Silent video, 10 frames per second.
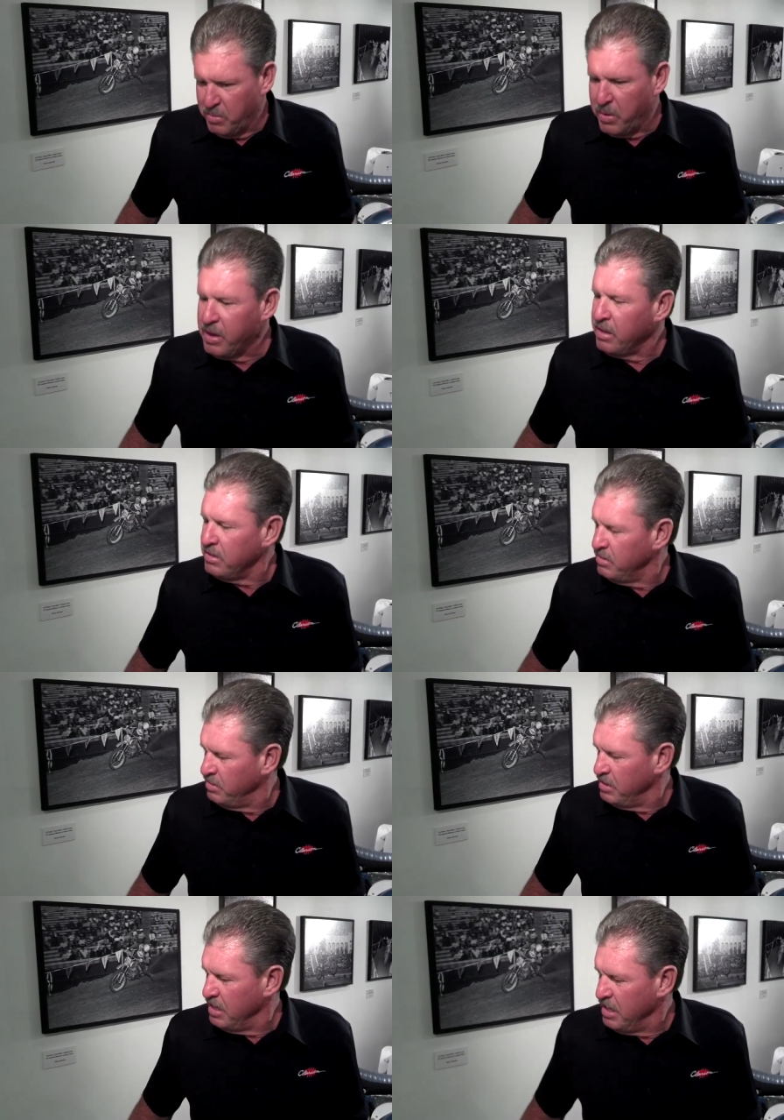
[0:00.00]
Well,
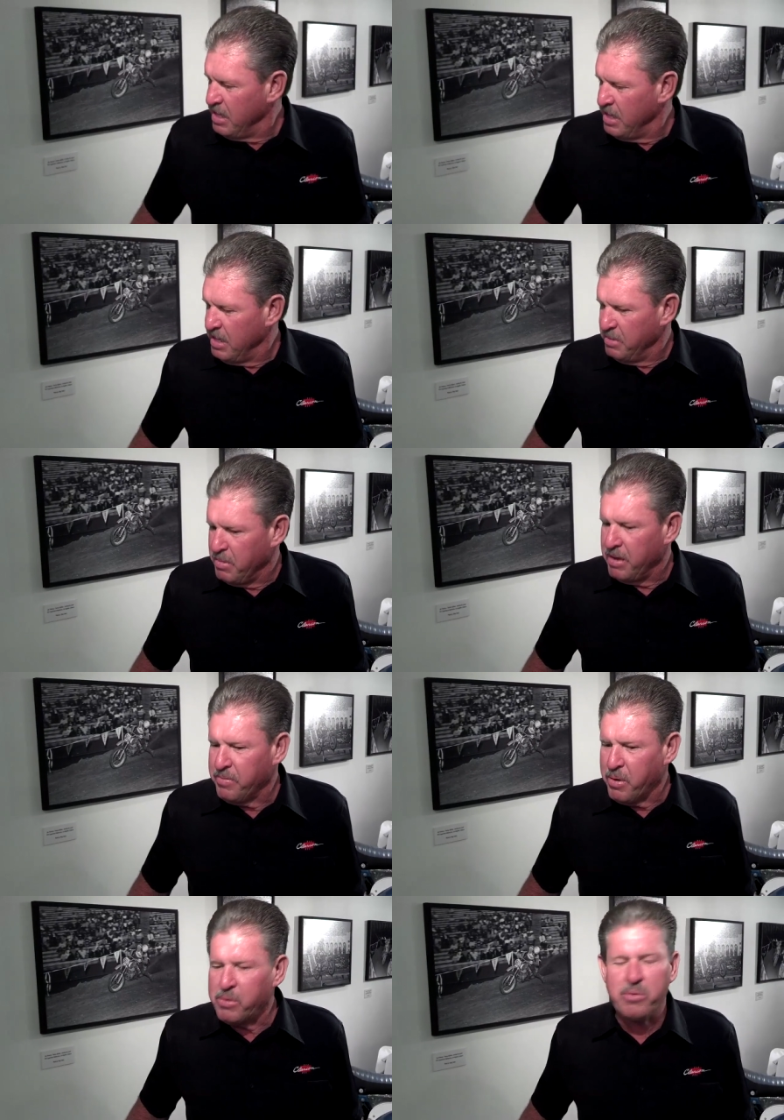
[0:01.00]
my
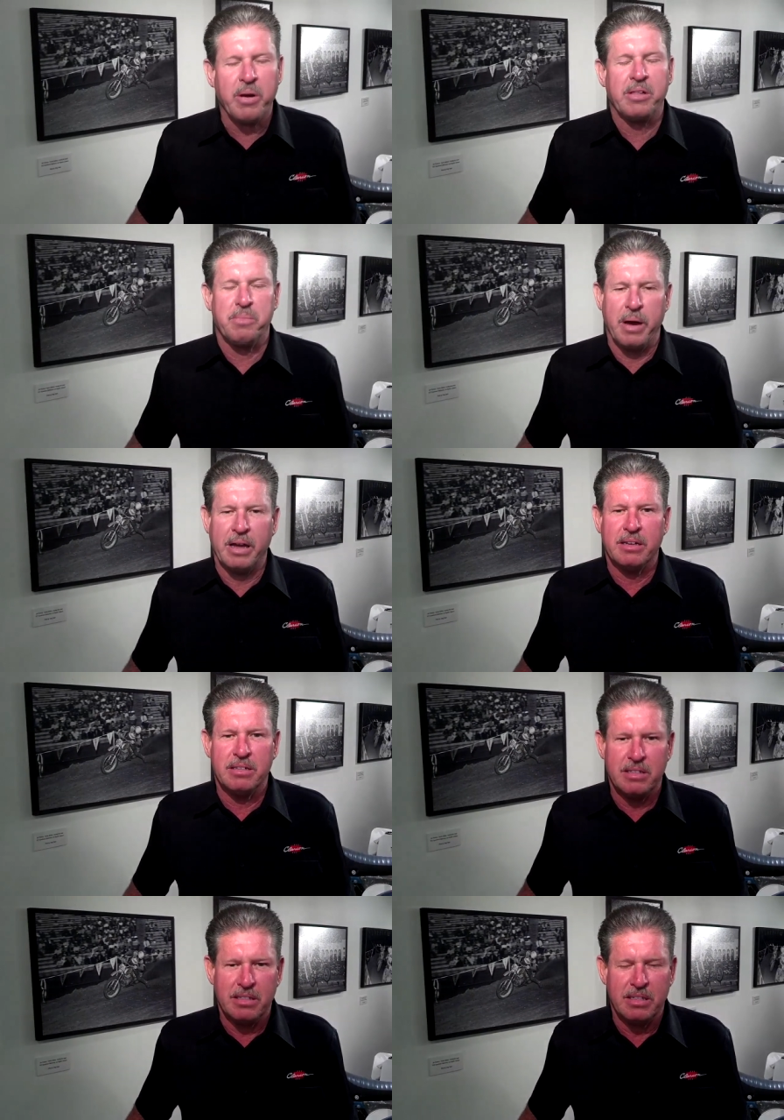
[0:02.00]
first race bike
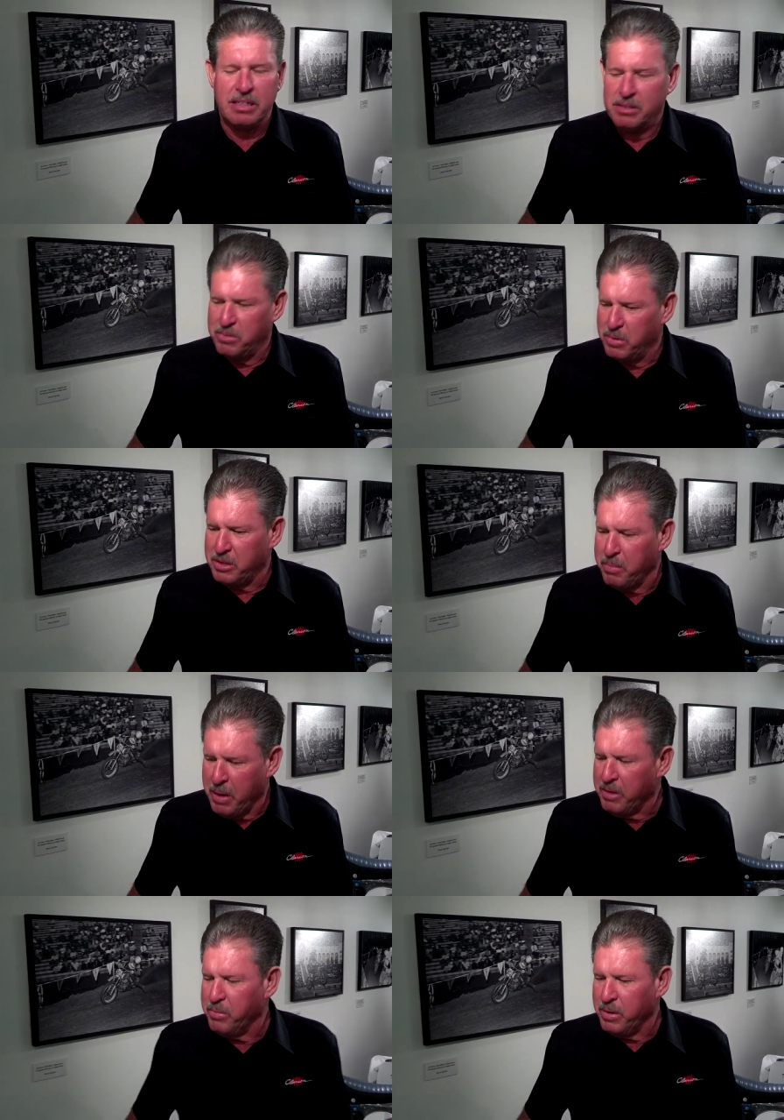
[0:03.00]
was a
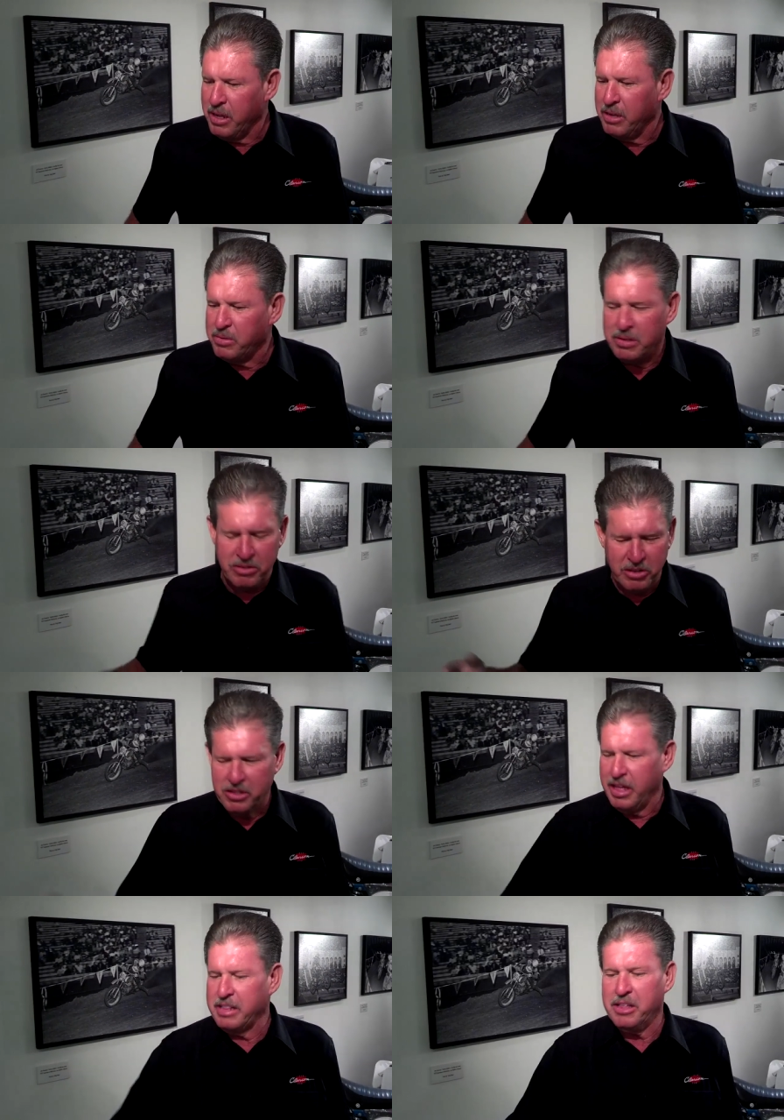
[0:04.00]
Penton 100,
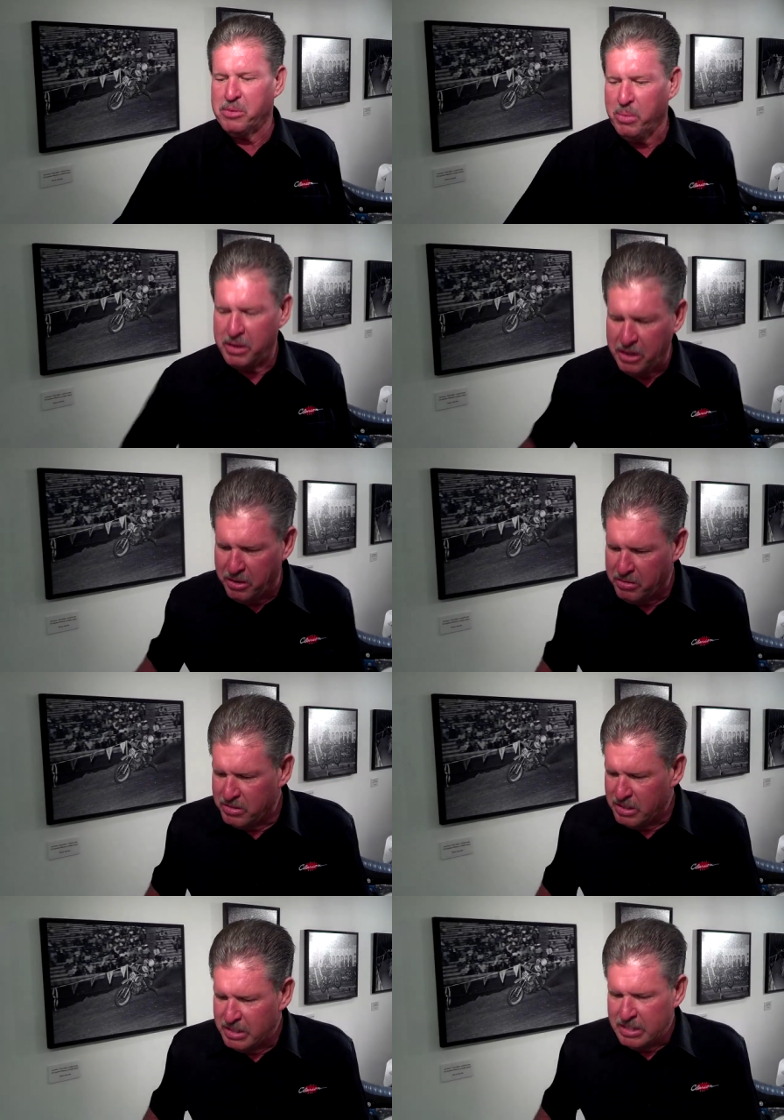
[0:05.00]
just like this one here.
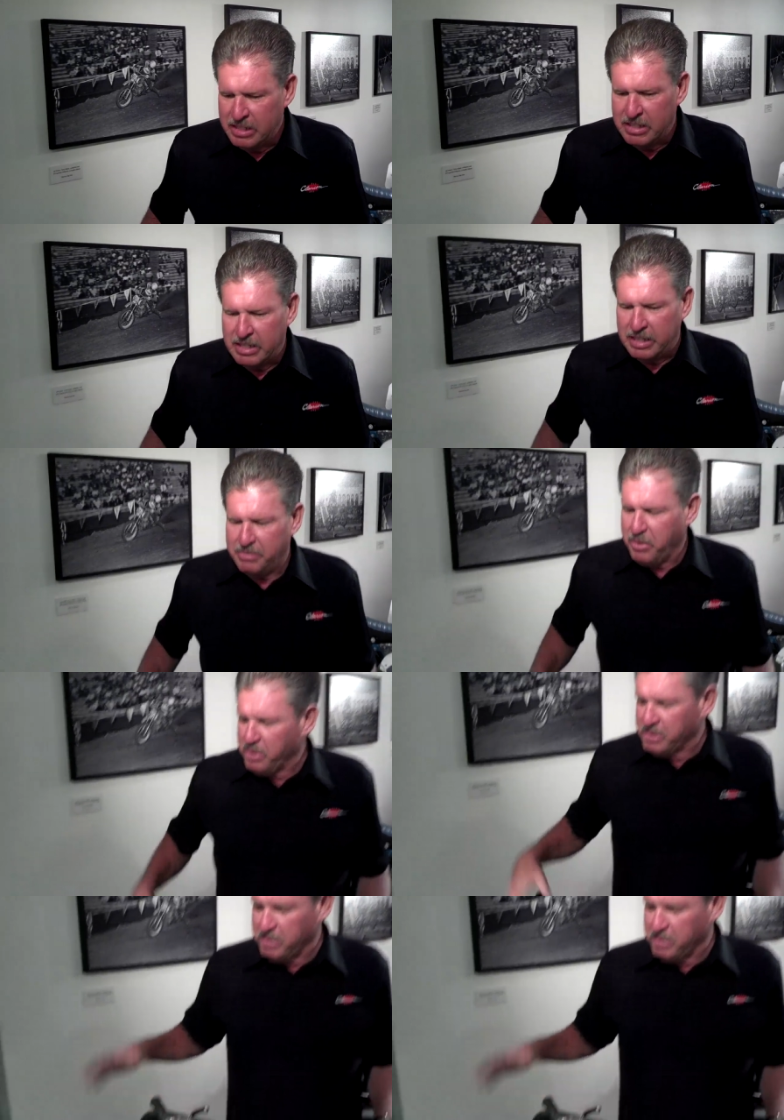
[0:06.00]
Very